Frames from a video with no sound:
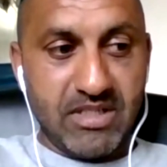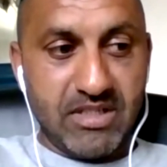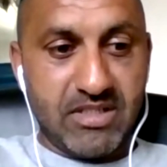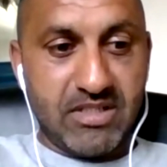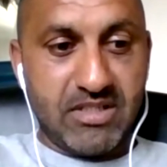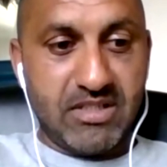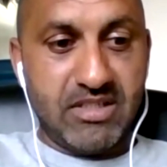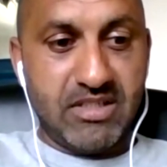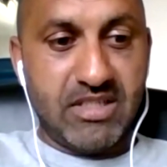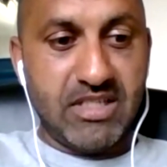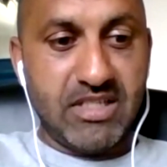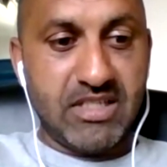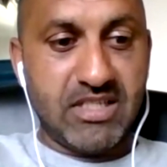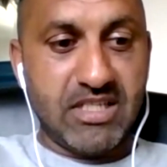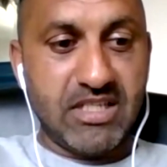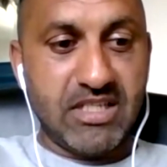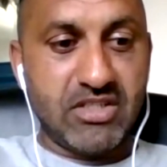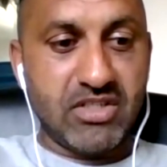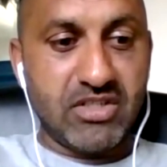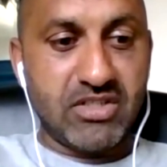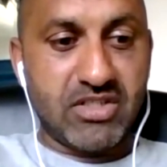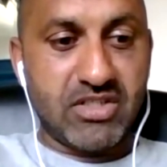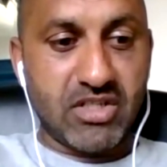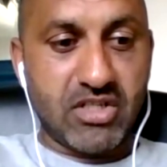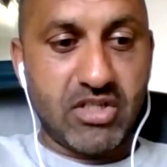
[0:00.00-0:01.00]

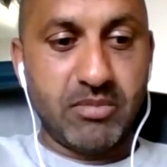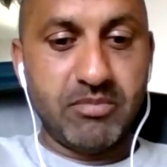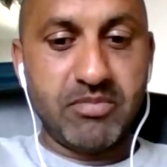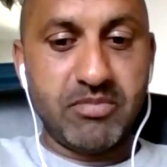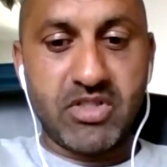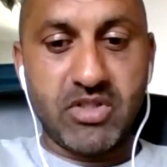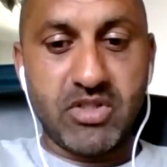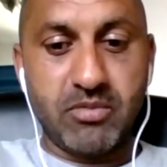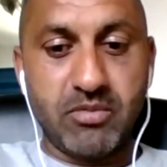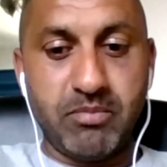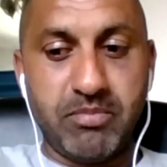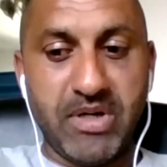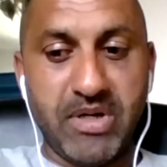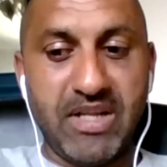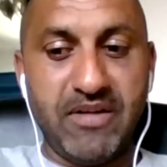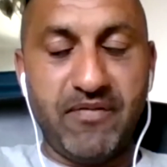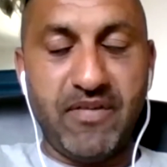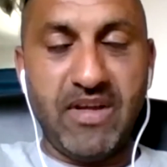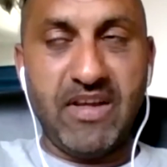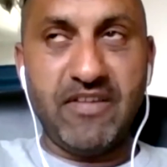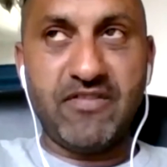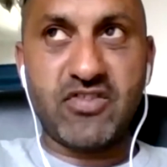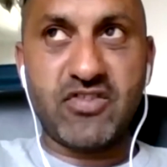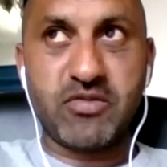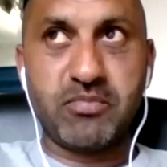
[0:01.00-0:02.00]
decision to come to. But
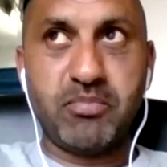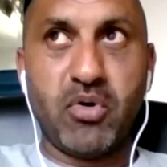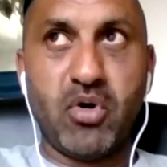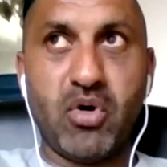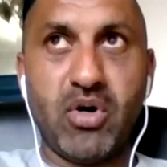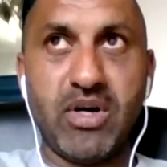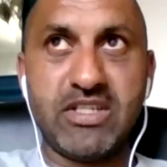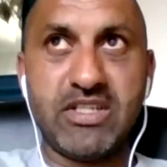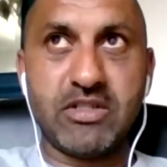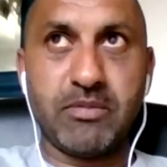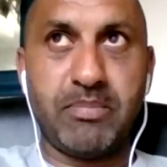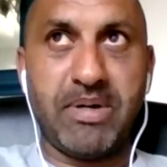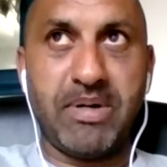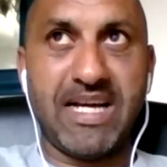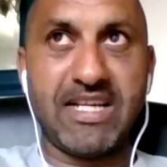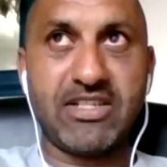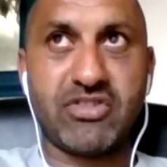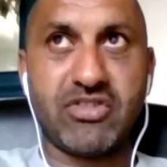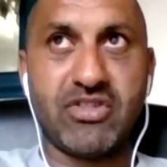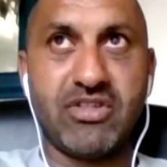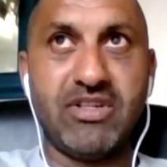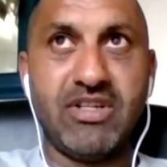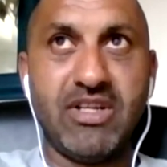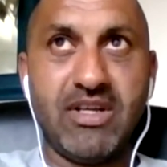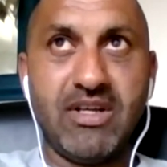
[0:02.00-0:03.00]
if sport is a
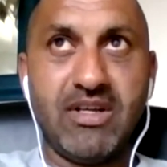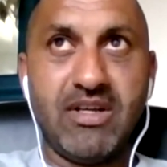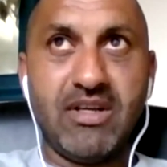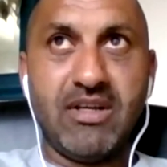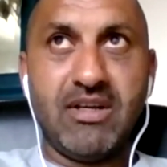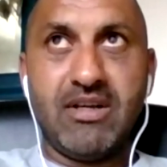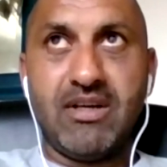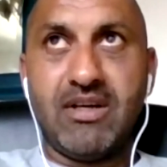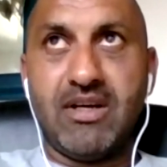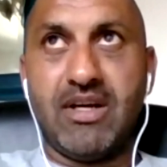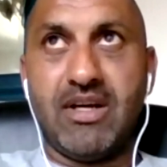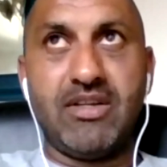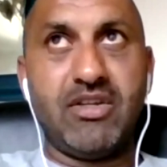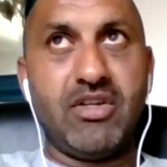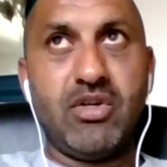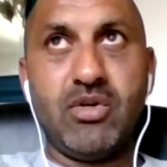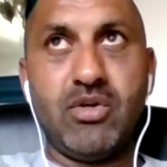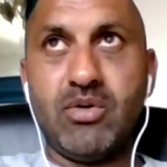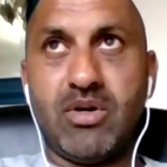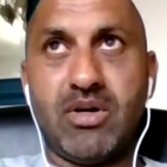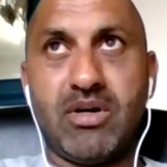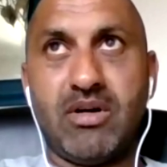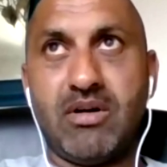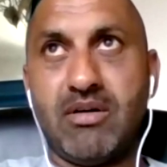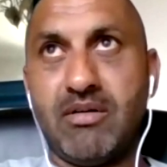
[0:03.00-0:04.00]
passion, and
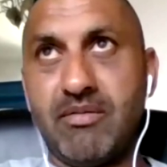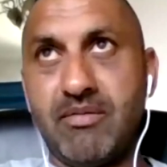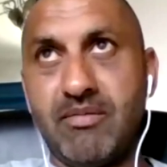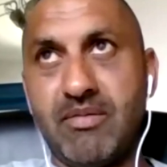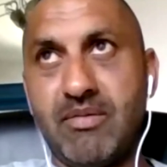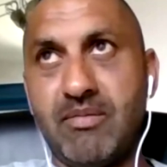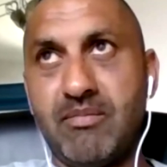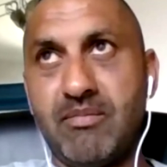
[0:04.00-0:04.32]
you are